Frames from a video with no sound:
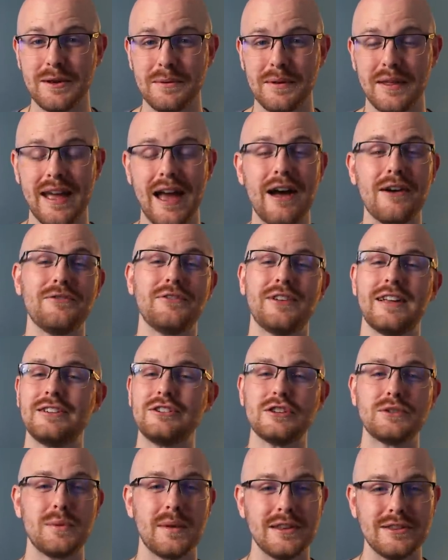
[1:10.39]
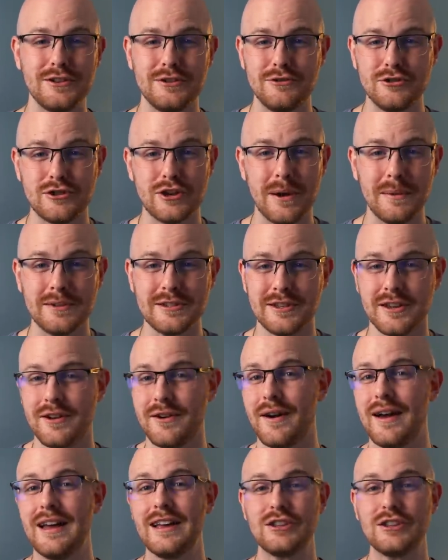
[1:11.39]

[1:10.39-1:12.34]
really helpful. I just wanted to show it to you.